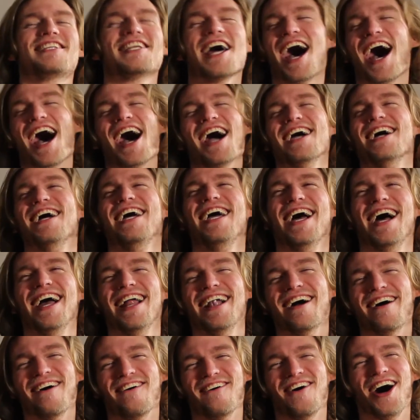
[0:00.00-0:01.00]
sorry, I
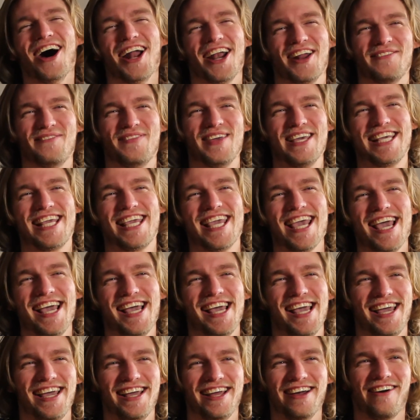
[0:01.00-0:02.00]
don't wanna be
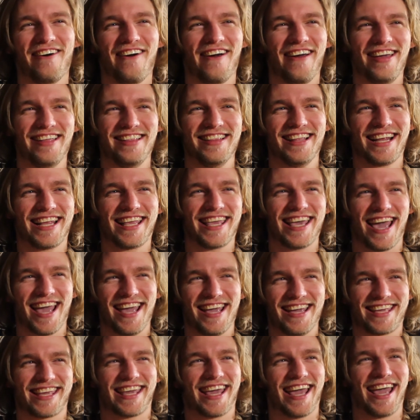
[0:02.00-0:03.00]
gay or in the
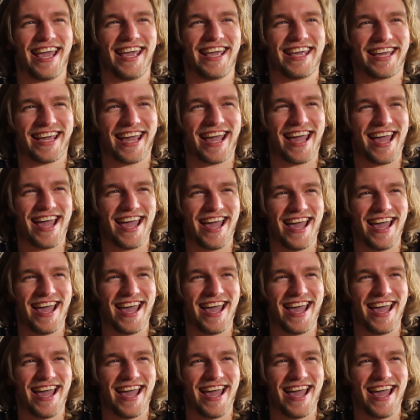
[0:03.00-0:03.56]
KKK.